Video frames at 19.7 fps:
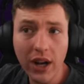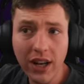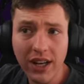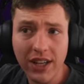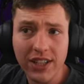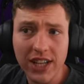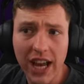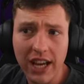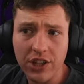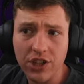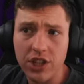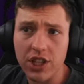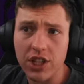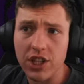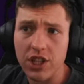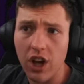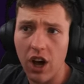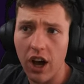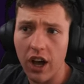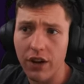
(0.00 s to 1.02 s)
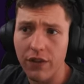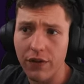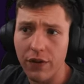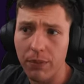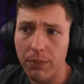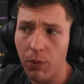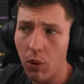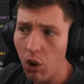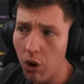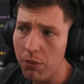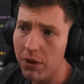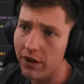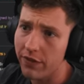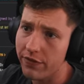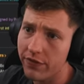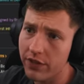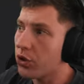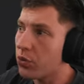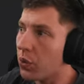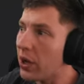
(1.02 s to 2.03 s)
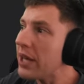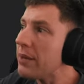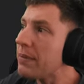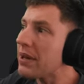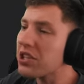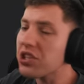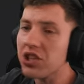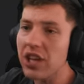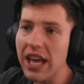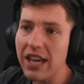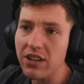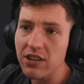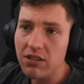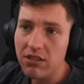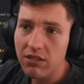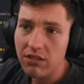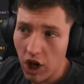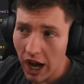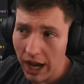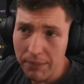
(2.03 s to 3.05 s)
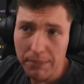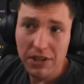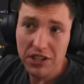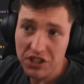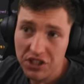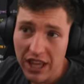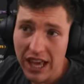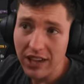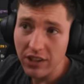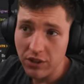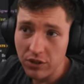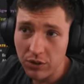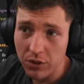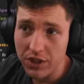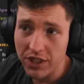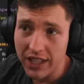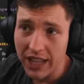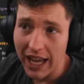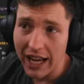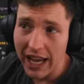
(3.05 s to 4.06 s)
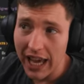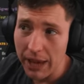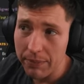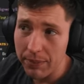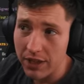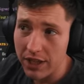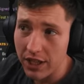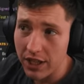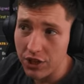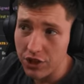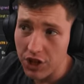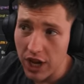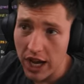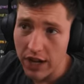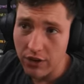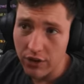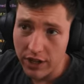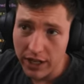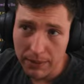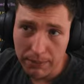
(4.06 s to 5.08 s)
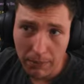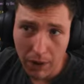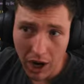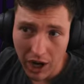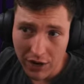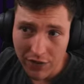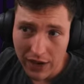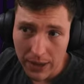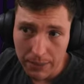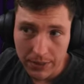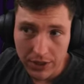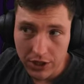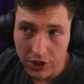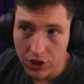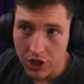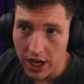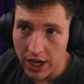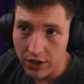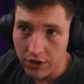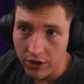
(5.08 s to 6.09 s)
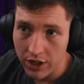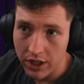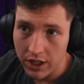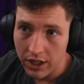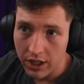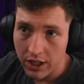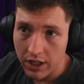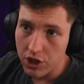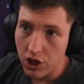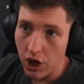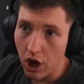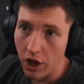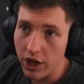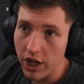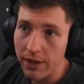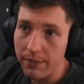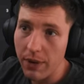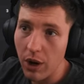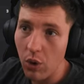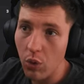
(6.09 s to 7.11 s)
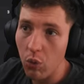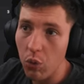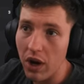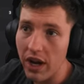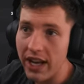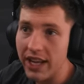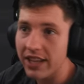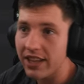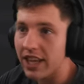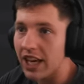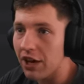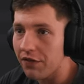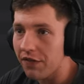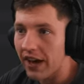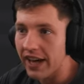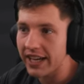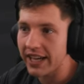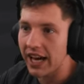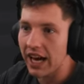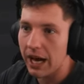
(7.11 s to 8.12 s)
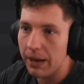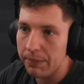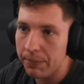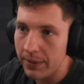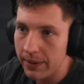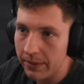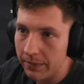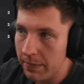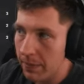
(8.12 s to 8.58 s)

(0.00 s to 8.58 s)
Haaland actually signed for Bournemouth. Did we miss that? Did I miss that? Or did that happen in January? It might have happened in January. But Tottenham winning the FA Cup,